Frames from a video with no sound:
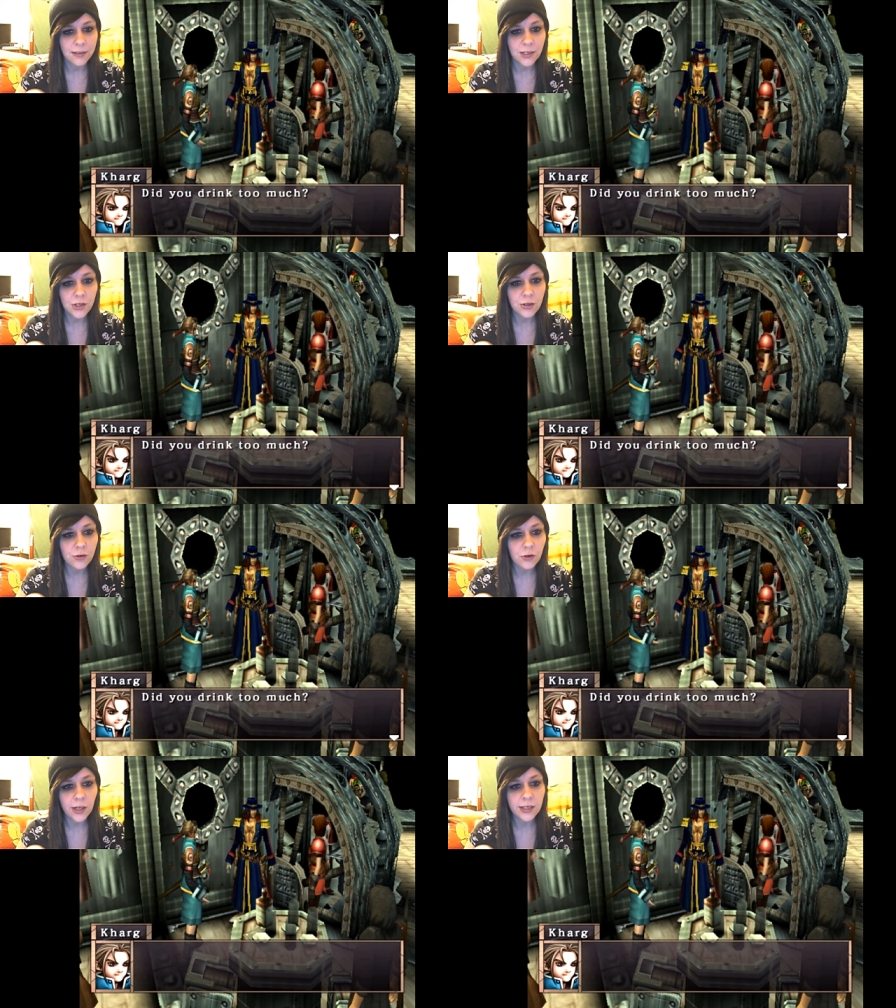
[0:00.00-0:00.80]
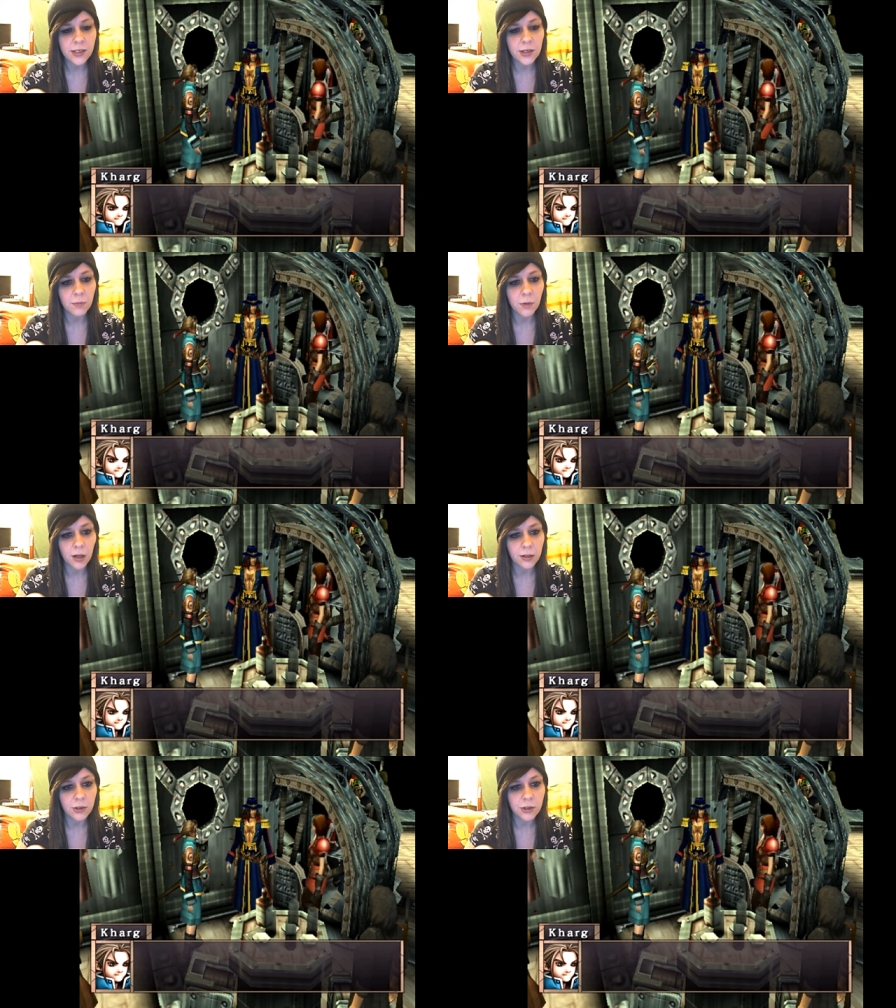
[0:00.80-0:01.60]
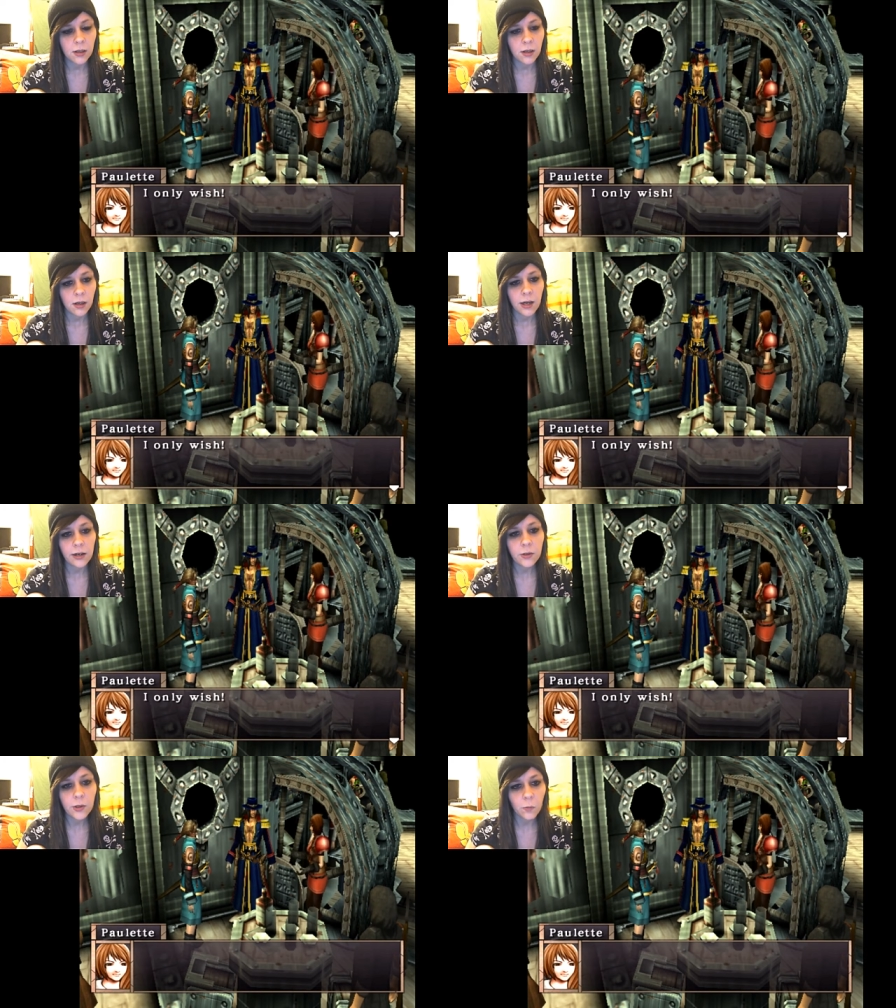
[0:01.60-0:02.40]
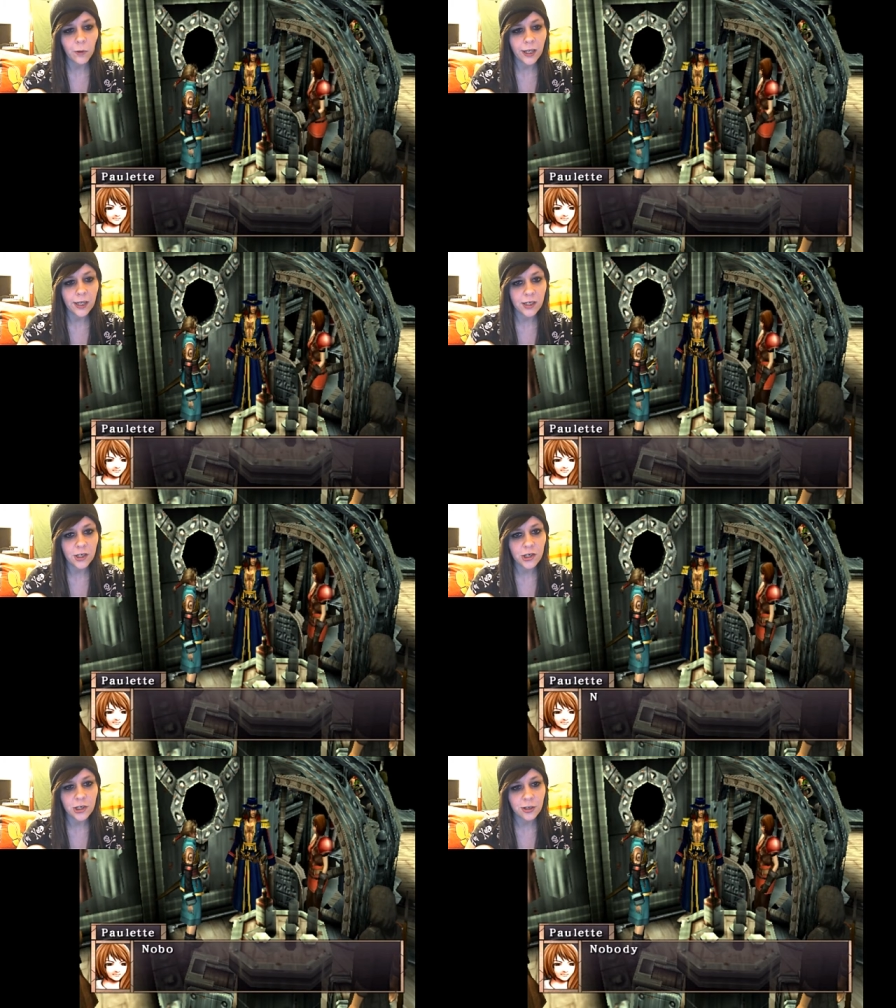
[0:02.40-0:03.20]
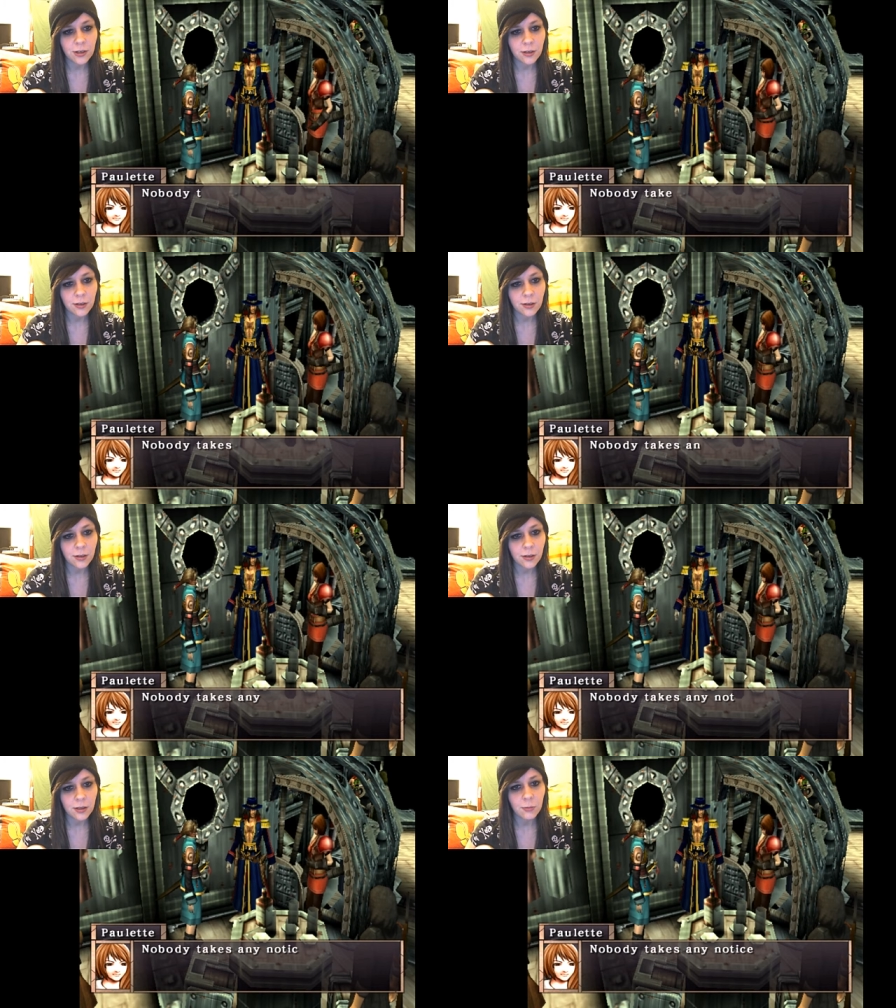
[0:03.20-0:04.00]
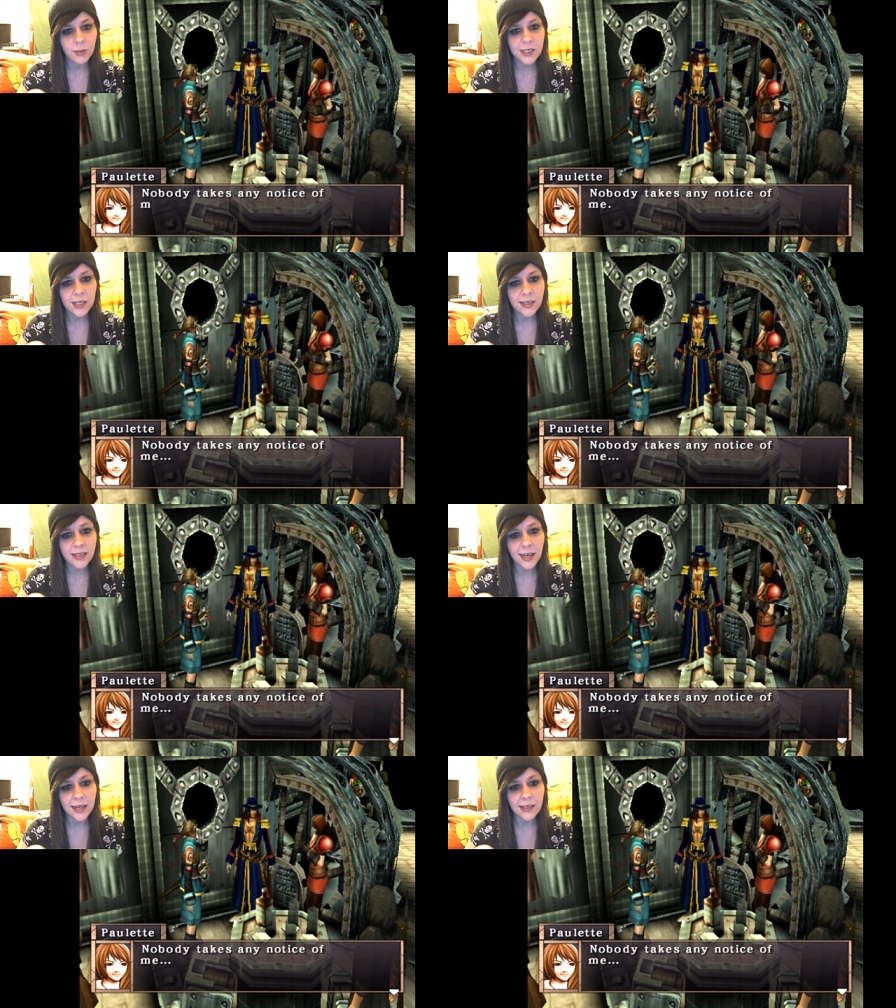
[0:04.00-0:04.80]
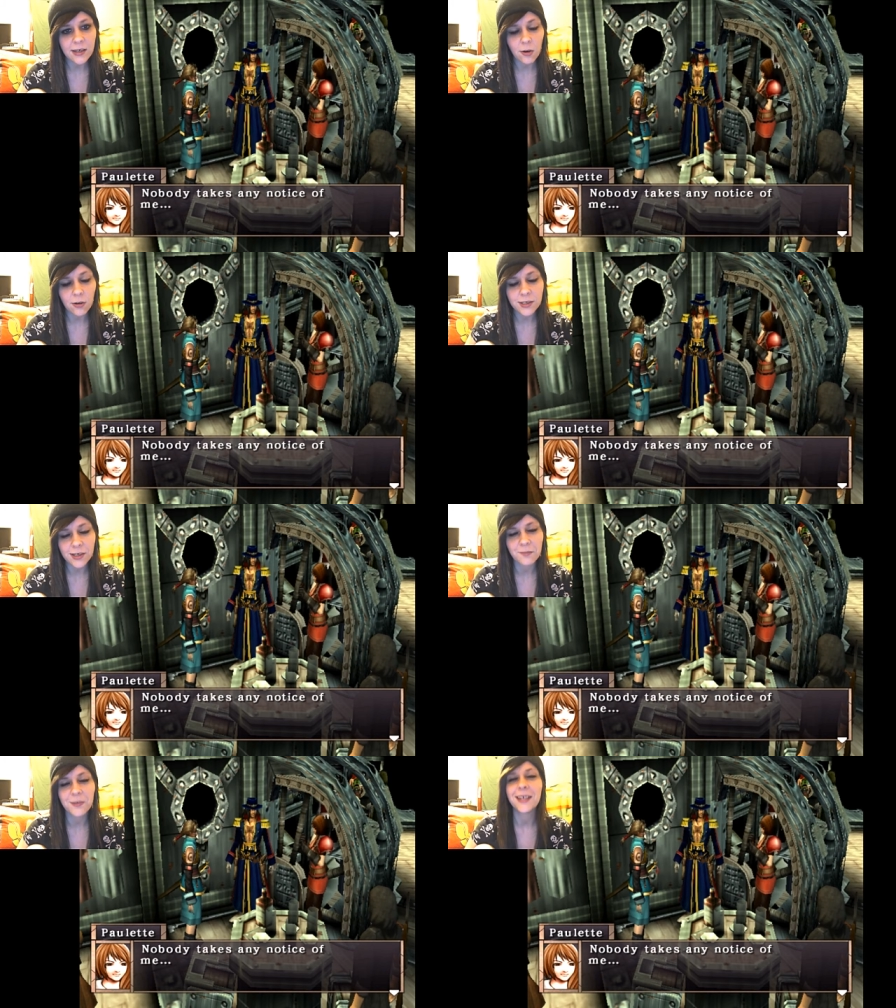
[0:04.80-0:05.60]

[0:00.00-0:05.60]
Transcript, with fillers: Did you drink too much? I only wish. Nobody takes any notice of me.